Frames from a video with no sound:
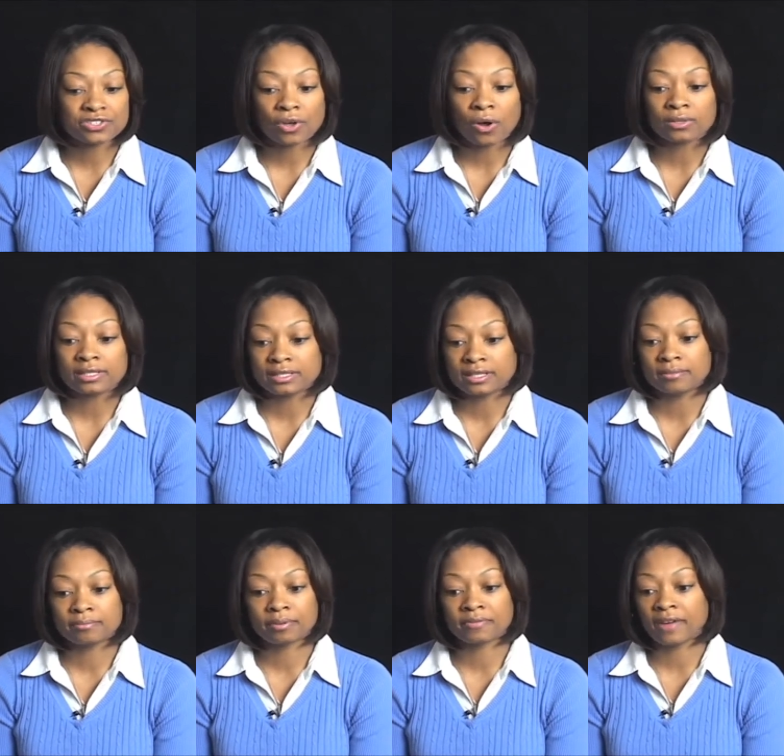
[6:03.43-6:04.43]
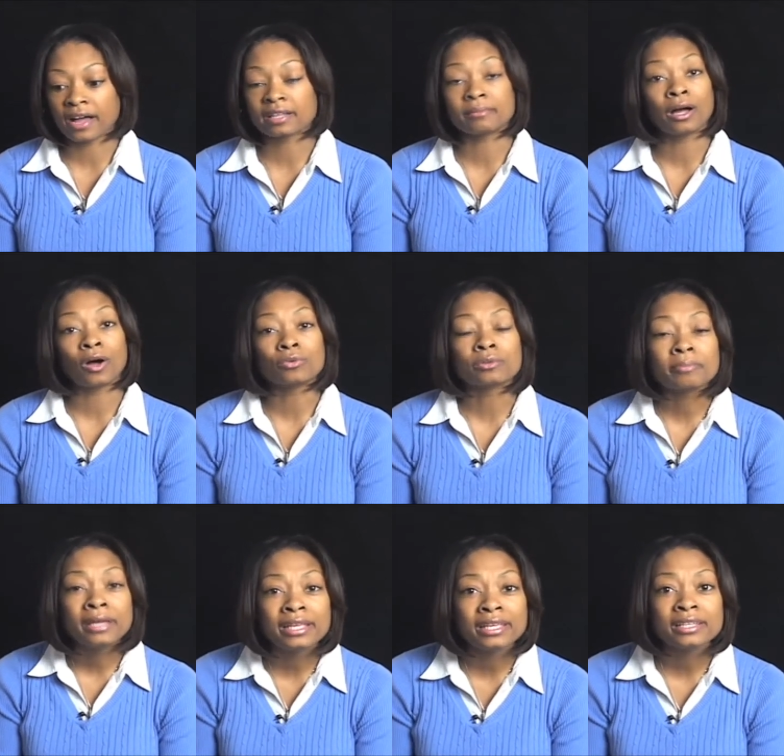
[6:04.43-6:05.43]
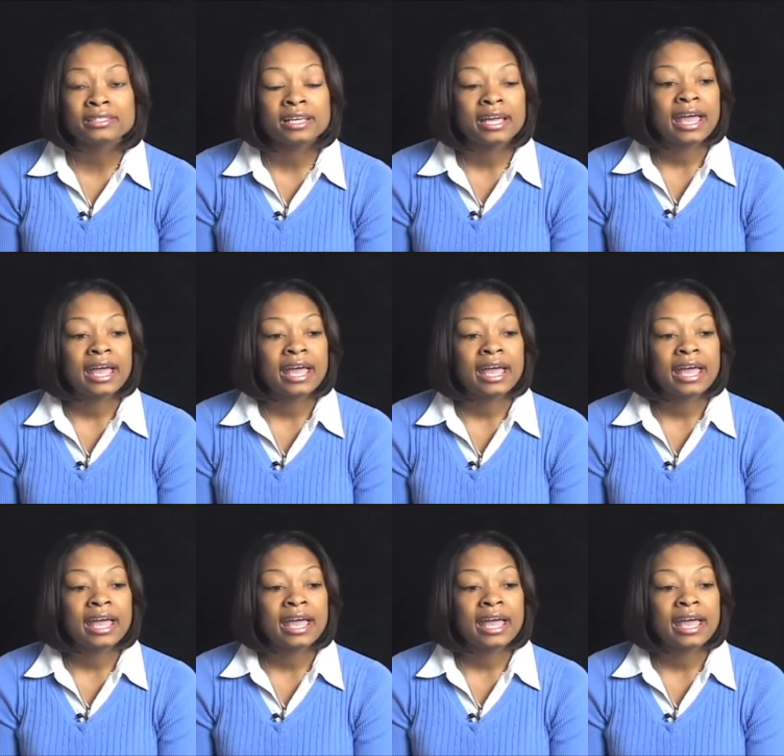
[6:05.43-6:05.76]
only then providing my own opinion.